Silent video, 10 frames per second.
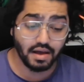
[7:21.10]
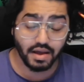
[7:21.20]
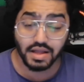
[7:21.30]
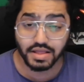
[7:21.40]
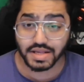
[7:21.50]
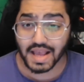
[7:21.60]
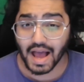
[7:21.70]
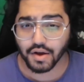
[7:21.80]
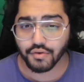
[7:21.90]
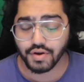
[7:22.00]
this
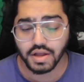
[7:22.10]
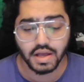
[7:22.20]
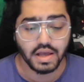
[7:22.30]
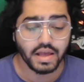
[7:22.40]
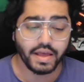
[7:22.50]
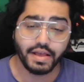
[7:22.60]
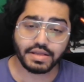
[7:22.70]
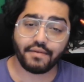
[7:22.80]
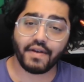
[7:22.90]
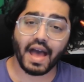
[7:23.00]
category is
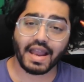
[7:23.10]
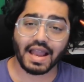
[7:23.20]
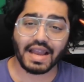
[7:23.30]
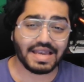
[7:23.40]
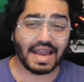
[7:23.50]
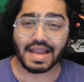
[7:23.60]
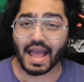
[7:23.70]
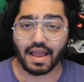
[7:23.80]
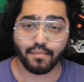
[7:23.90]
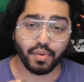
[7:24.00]
if it had like
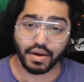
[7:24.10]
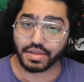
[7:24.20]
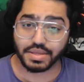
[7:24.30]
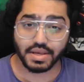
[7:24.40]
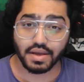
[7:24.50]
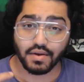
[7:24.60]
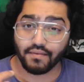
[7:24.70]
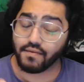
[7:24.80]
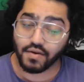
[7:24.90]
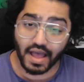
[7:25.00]
dedicated buttons
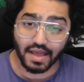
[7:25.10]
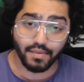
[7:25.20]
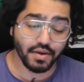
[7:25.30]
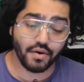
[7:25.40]
for gaming,